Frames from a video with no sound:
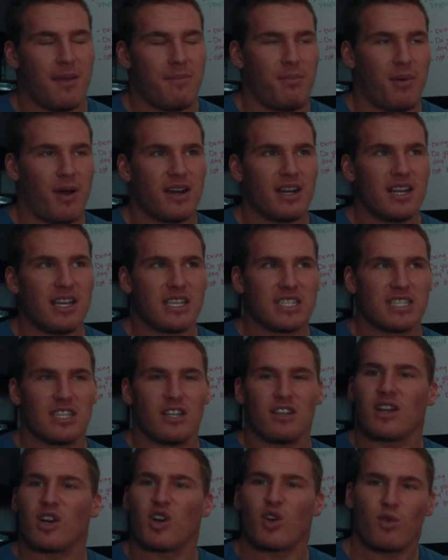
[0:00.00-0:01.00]
body's
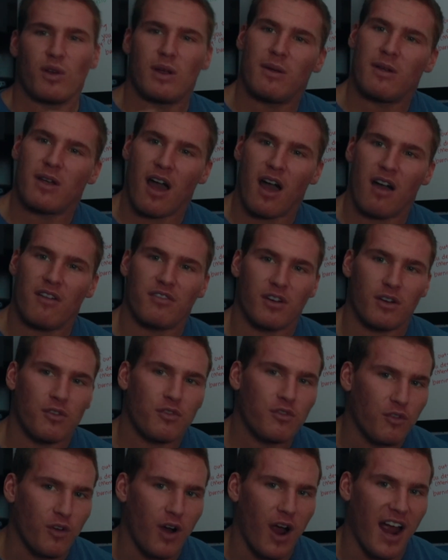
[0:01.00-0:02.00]
still going to recover
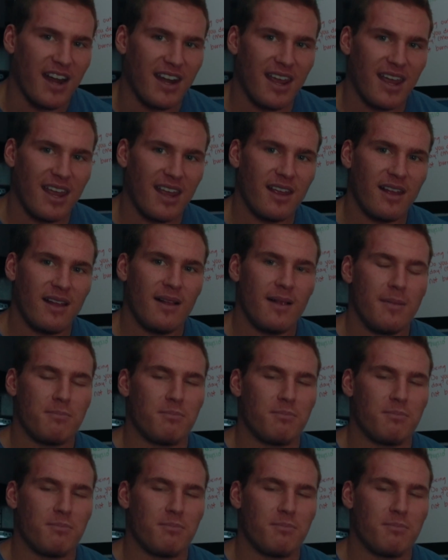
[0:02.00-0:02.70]
Friday.